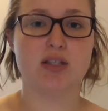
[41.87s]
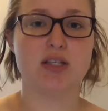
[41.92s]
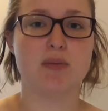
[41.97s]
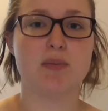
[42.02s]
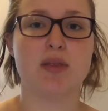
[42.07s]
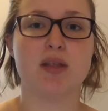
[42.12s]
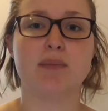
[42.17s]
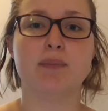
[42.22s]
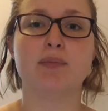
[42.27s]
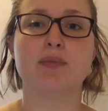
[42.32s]
some
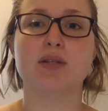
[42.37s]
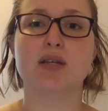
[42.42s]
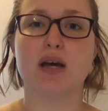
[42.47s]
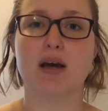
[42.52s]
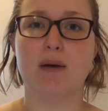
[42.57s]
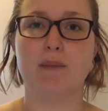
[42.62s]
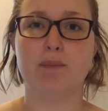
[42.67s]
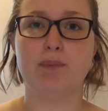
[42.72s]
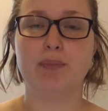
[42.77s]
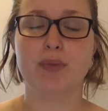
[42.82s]
of the
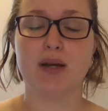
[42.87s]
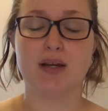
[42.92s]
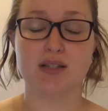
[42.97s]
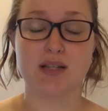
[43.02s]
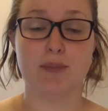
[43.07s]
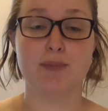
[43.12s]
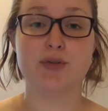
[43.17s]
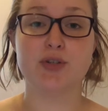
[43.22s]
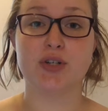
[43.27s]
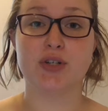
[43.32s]

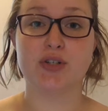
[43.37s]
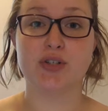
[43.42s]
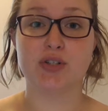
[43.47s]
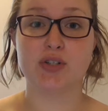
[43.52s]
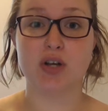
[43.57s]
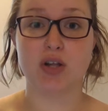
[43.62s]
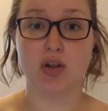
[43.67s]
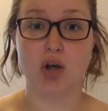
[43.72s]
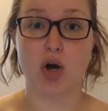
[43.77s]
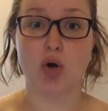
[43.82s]

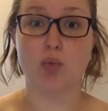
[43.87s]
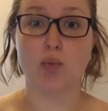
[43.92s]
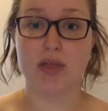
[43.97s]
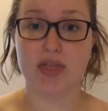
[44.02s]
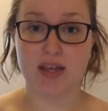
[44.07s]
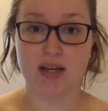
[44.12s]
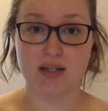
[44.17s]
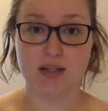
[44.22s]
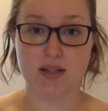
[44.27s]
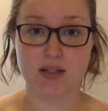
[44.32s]
assumptions along
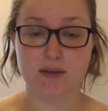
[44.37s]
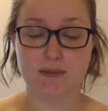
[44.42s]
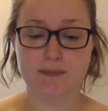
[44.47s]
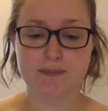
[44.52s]
with it.